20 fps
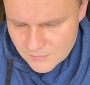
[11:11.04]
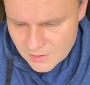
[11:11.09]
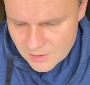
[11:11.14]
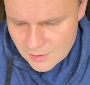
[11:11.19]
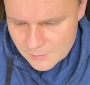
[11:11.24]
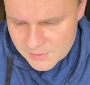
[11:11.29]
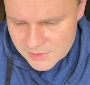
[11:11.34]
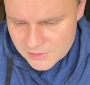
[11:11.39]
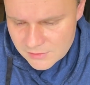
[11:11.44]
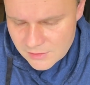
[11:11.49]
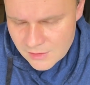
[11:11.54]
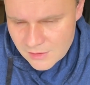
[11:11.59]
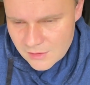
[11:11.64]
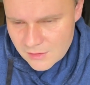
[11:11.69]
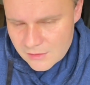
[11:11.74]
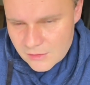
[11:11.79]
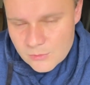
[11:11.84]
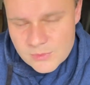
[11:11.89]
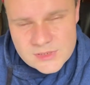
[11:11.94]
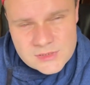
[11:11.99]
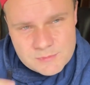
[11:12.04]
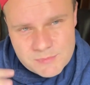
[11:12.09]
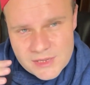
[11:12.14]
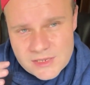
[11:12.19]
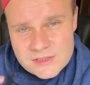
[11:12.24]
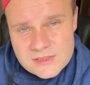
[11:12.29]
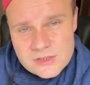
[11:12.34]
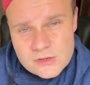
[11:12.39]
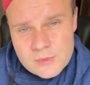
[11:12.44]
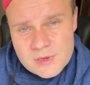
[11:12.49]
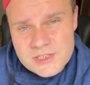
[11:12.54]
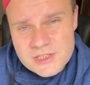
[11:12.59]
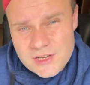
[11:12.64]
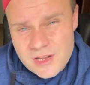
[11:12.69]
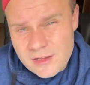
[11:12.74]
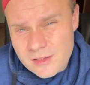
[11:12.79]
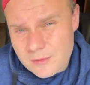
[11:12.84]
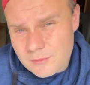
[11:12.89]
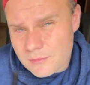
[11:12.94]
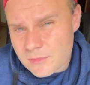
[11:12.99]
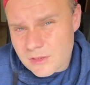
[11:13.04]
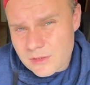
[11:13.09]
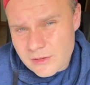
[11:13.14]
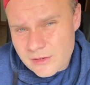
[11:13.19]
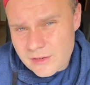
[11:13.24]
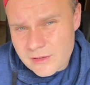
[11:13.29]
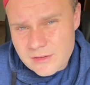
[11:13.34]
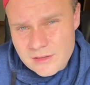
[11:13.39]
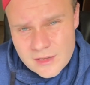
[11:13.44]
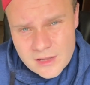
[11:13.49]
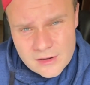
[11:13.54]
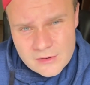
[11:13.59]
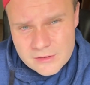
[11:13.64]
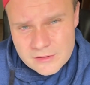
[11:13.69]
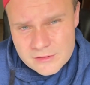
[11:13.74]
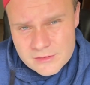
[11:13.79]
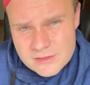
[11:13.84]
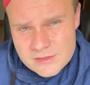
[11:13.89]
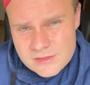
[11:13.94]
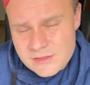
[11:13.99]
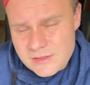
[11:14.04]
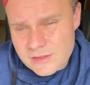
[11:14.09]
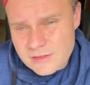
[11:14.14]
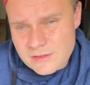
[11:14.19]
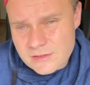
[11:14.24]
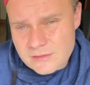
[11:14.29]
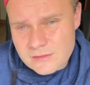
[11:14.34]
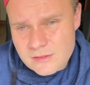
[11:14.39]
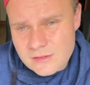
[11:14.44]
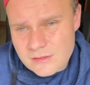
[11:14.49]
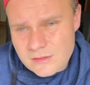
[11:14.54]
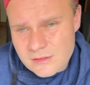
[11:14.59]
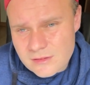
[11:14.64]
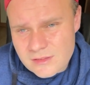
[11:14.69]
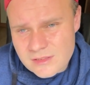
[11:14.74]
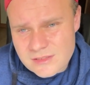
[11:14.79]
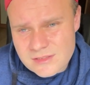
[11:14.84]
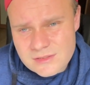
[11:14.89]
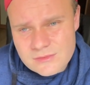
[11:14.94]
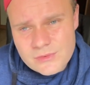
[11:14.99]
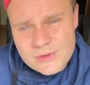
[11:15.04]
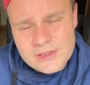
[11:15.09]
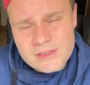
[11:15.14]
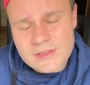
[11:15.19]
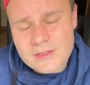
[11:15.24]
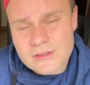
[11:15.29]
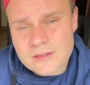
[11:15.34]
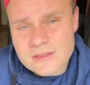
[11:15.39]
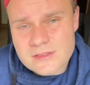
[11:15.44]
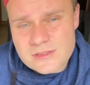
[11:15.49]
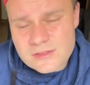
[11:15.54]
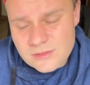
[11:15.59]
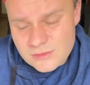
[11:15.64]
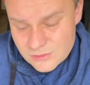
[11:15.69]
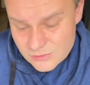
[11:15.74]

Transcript: I mean, you will spend so much time learning the characters that it's not